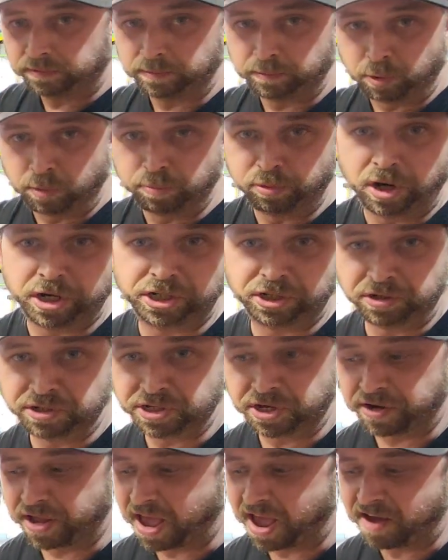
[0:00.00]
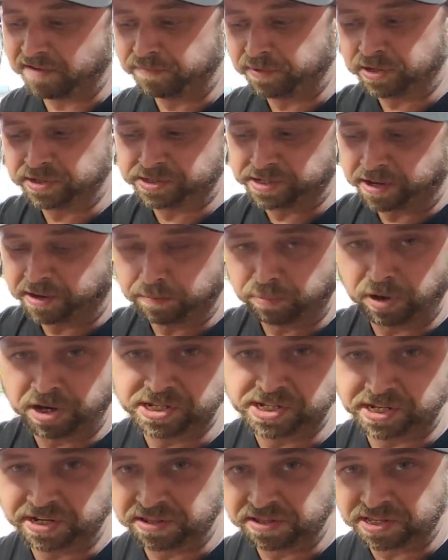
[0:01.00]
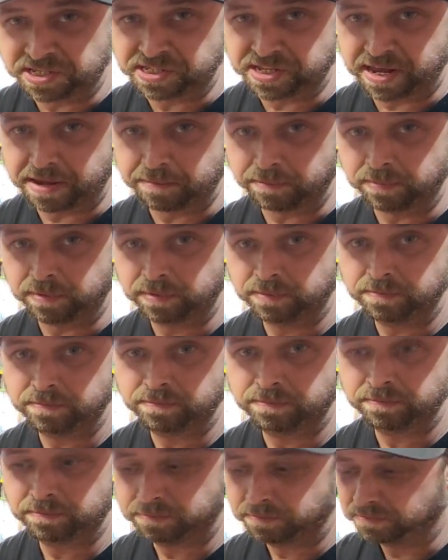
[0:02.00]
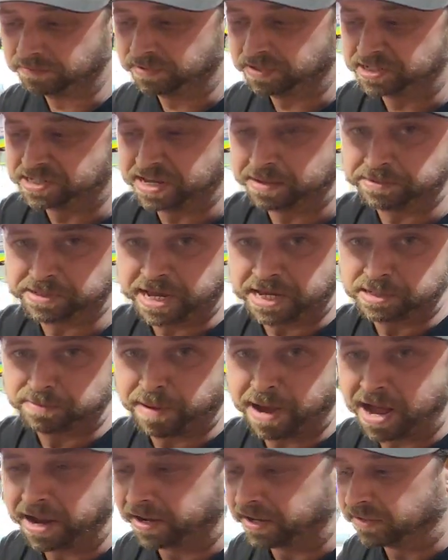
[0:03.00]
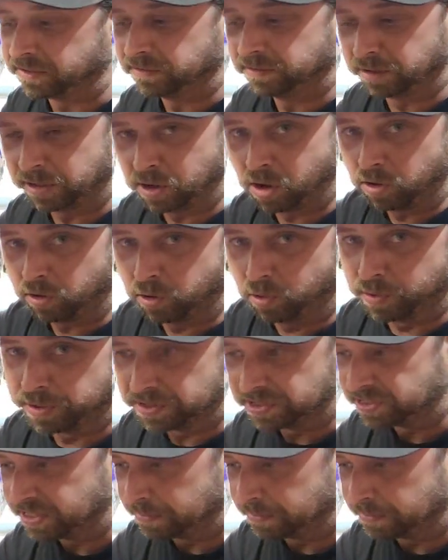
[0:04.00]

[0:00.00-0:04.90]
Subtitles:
the more pressure it's going to have, because they compress into the same size pocket. They all go in the